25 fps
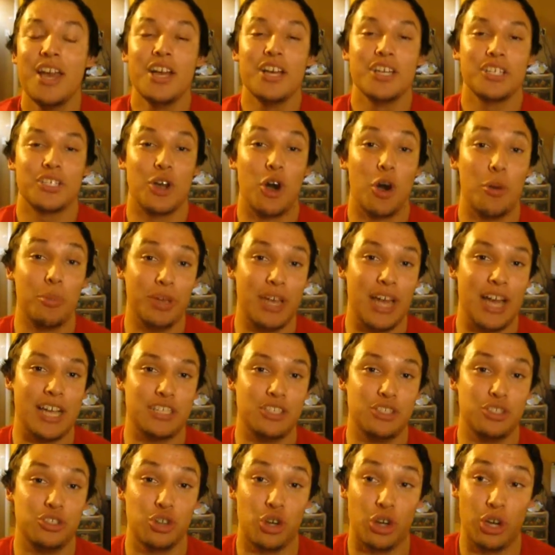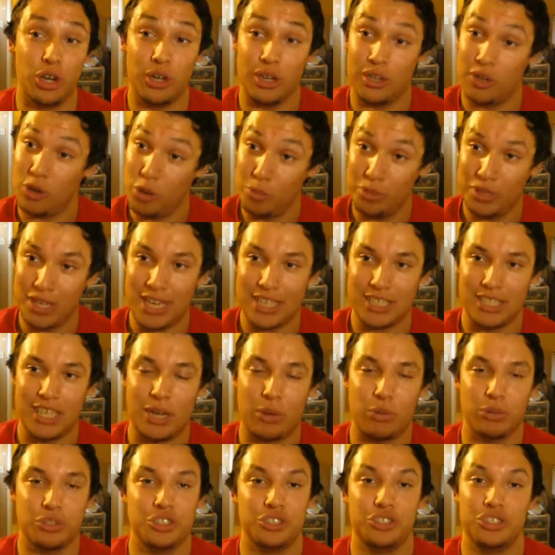So I hope you guys enjoyed it. I hope you guys like
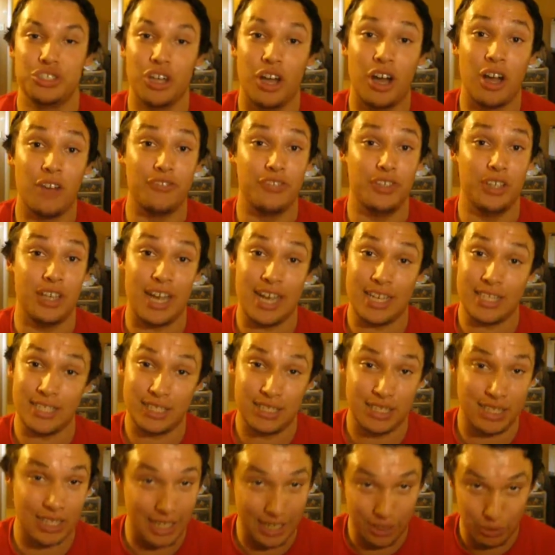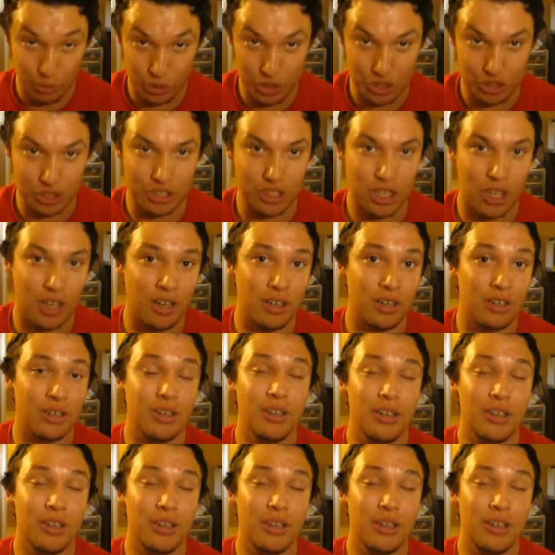what you saw. If you guys like what you saw,